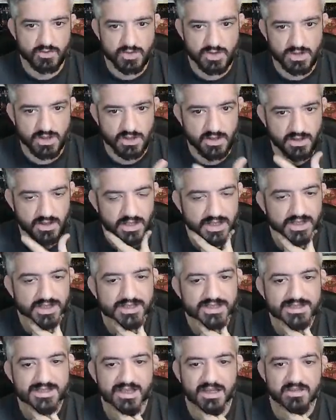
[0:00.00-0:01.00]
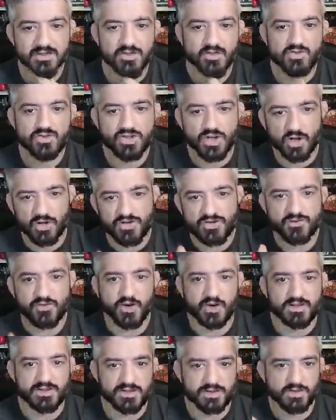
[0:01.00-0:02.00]
skill just to charge
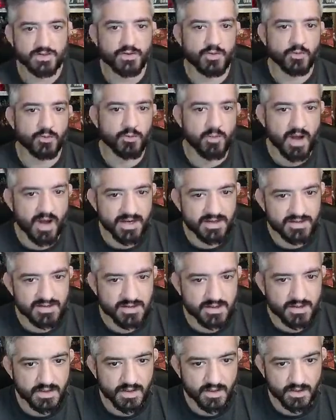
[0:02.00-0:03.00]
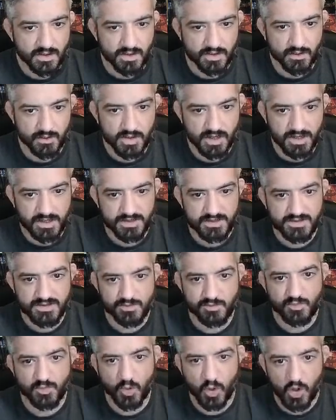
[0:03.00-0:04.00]
faster your mighty uh,
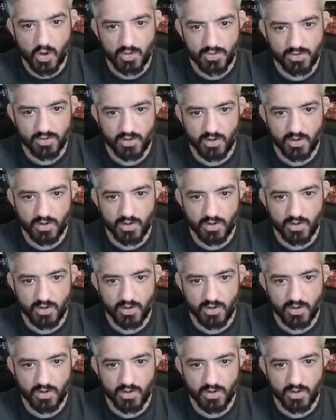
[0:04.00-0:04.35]
raids proc you